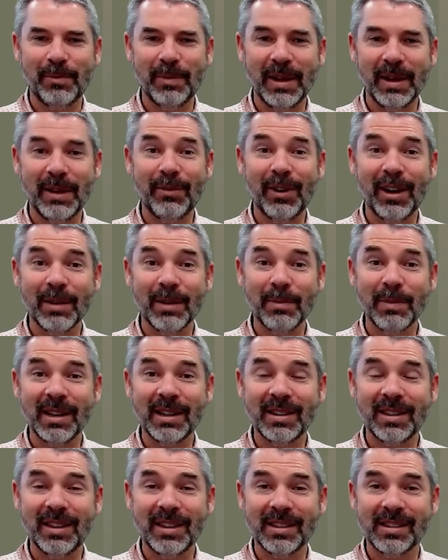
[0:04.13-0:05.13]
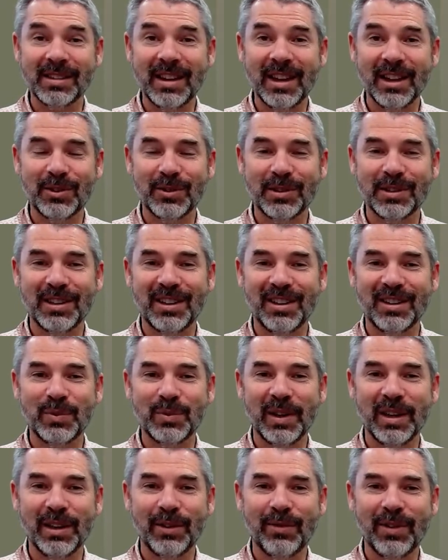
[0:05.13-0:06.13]
inviting me to this National Science
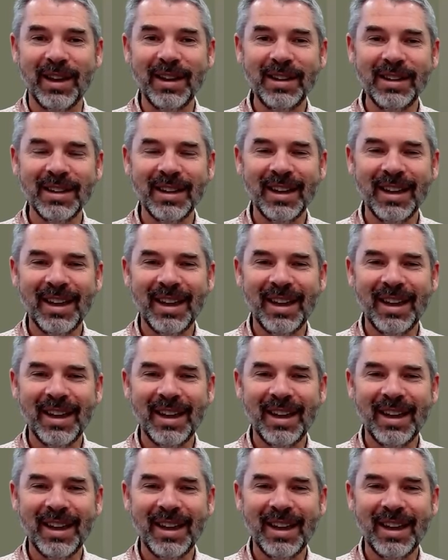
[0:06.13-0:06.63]
Week event.